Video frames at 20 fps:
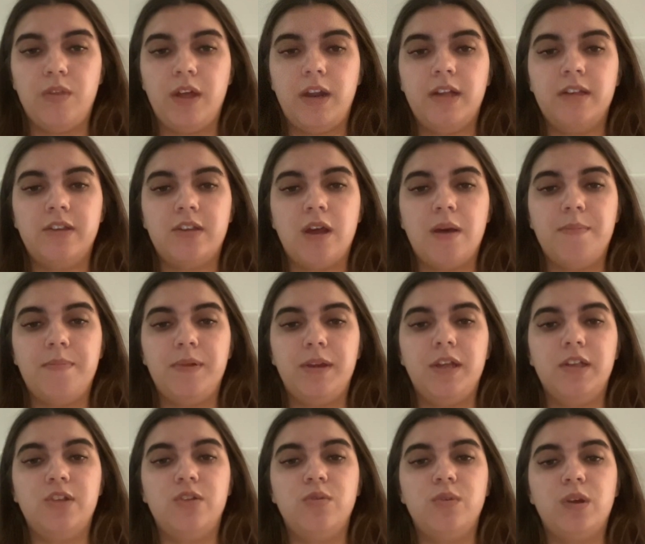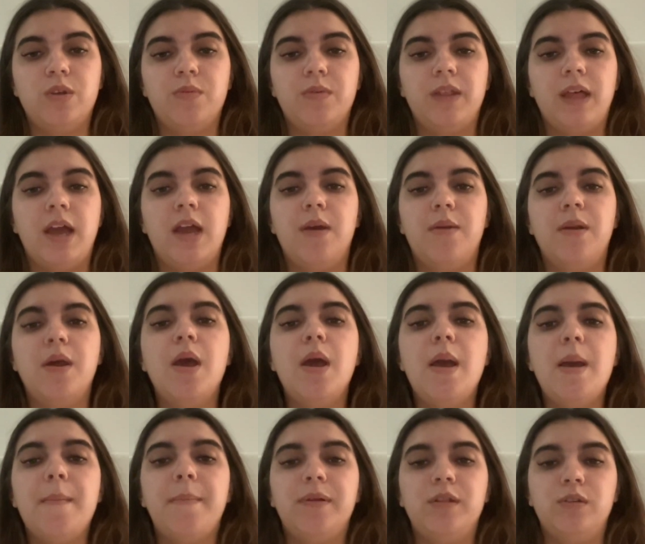is companies who can rely on
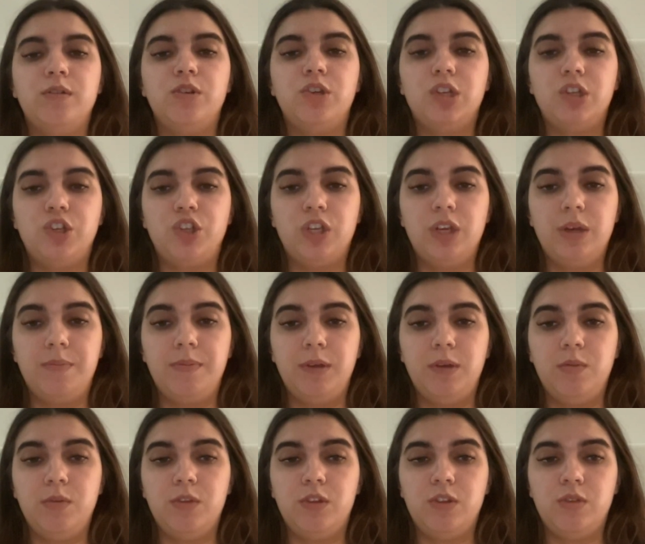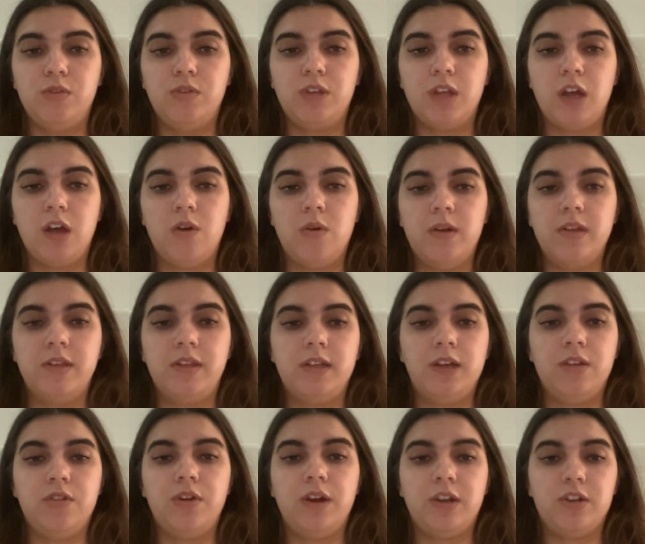pollution cheaply will do so and
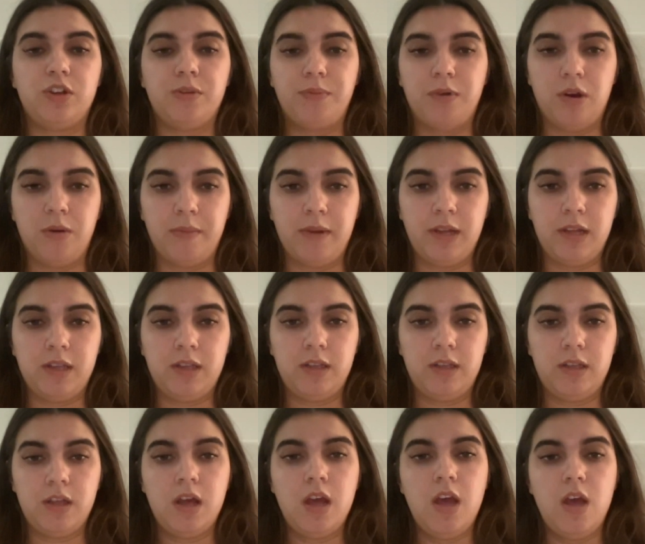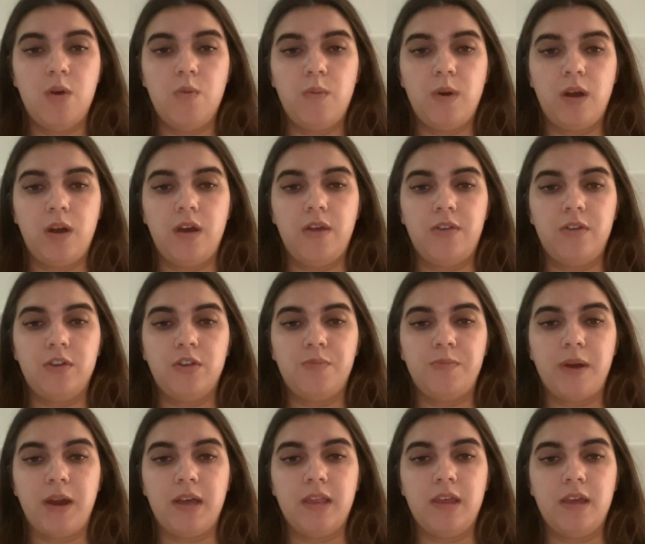sell their extra permits, while others
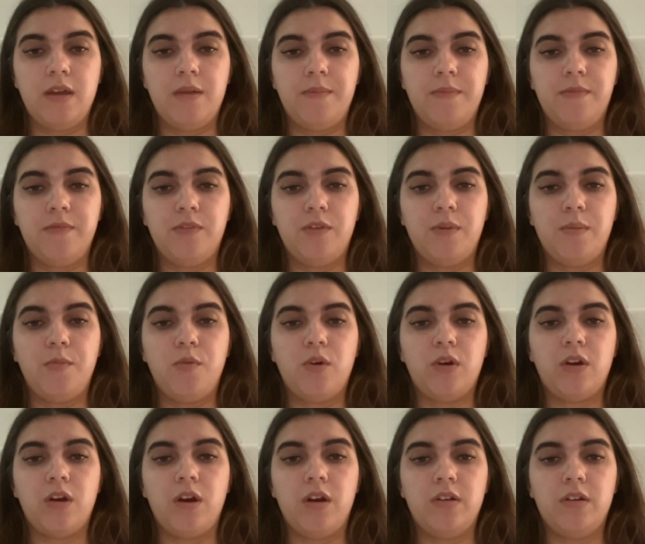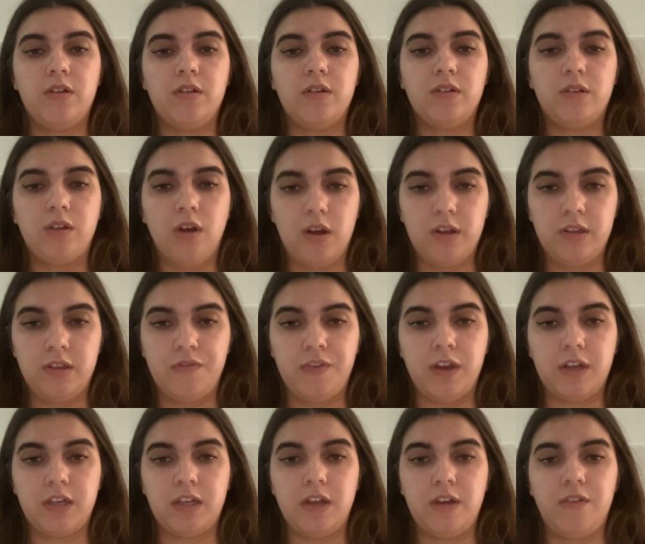buy them in a more cost
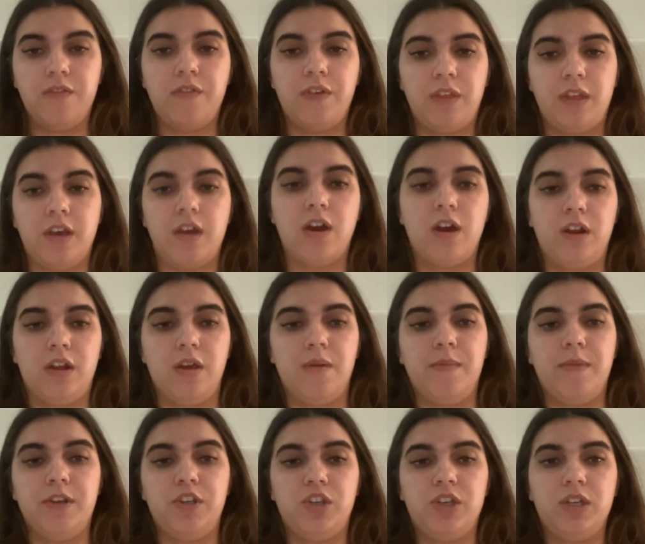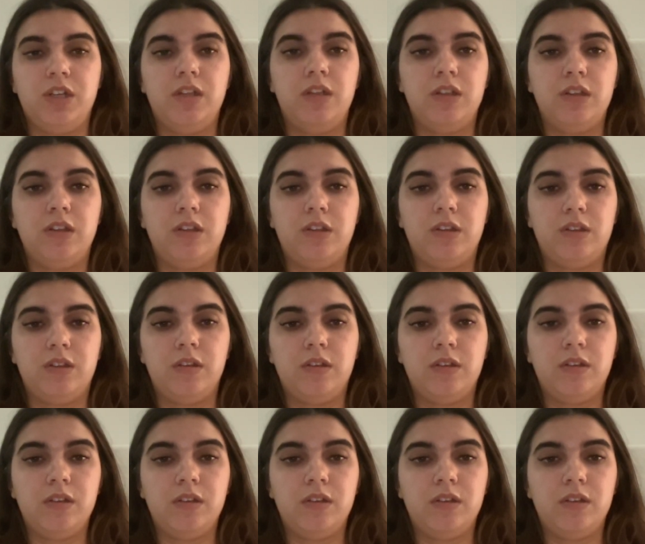effective than cutting emissions